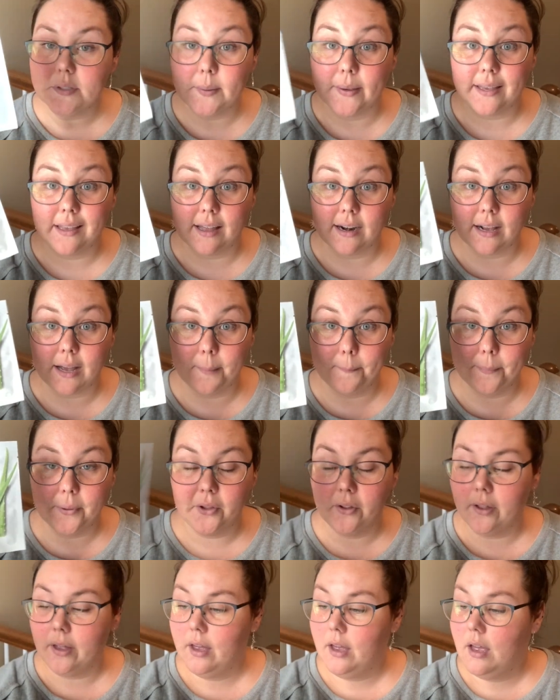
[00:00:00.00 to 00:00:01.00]
So I got a
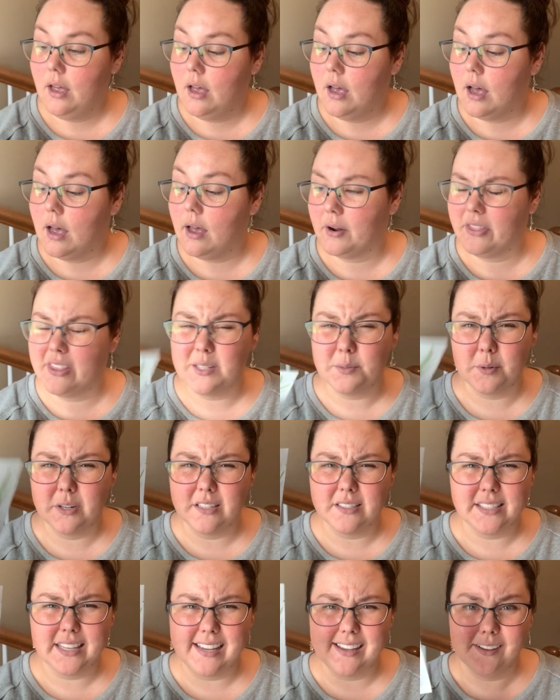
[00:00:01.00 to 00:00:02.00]
couple, or these
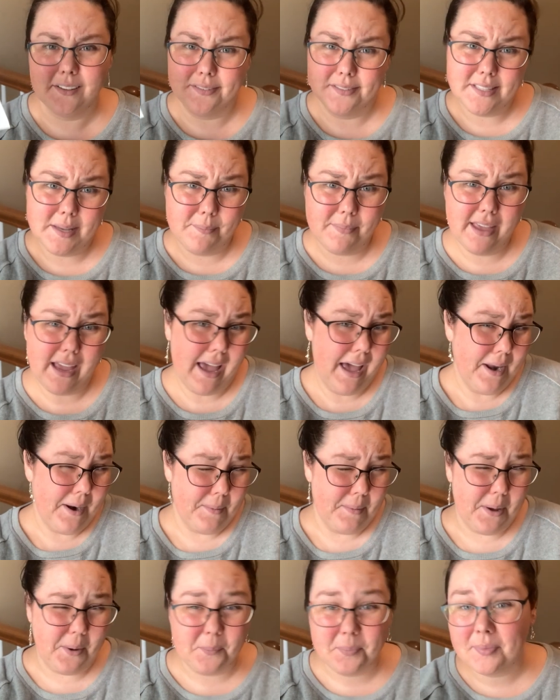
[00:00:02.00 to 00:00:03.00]
were on sale, something. I
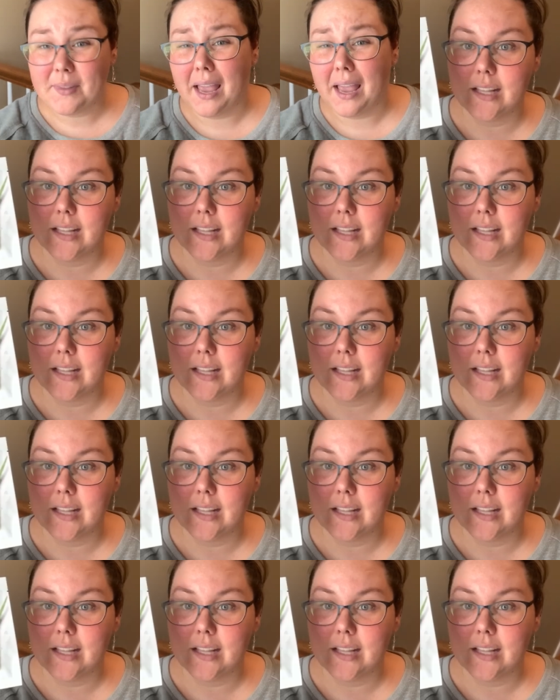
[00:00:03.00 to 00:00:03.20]
don't know.